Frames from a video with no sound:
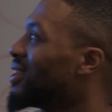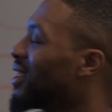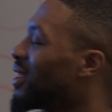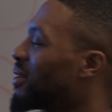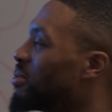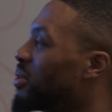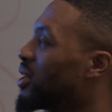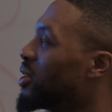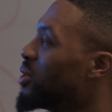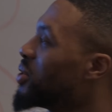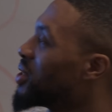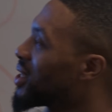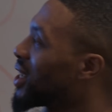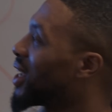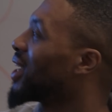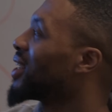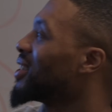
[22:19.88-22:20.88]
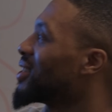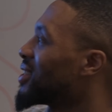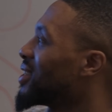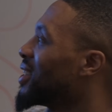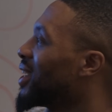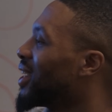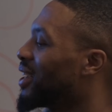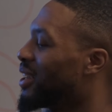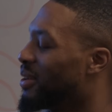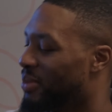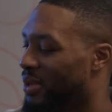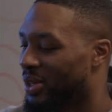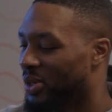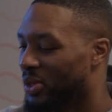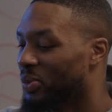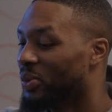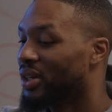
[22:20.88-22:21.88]
Like, bro, you just had this game
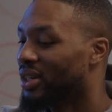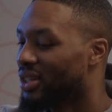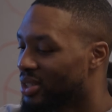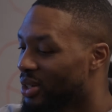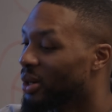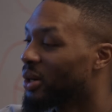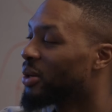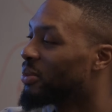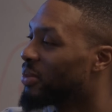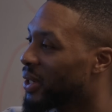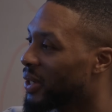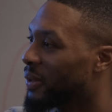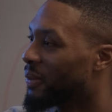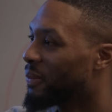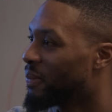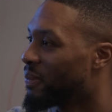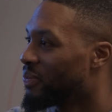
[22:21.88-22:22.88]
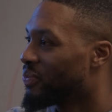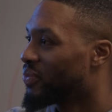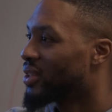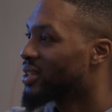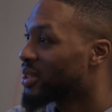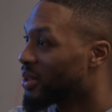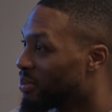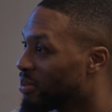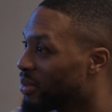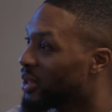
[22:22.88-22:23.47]
and you want to talk about some